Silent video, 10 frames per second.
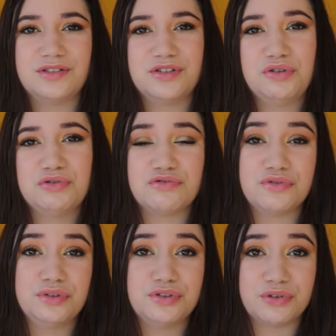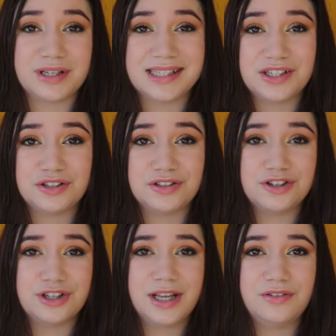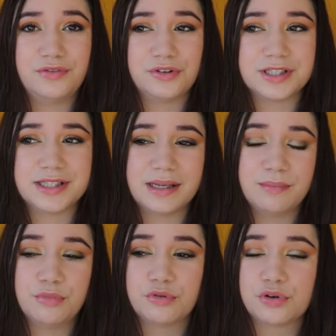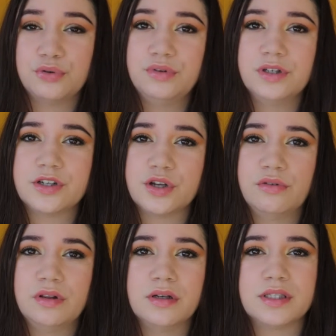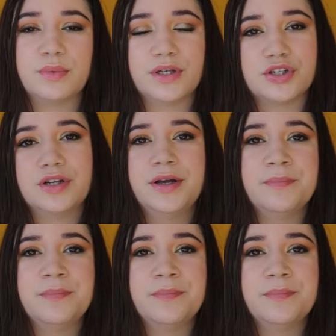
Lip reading: neutral transition shade for some more cooler tone looks, which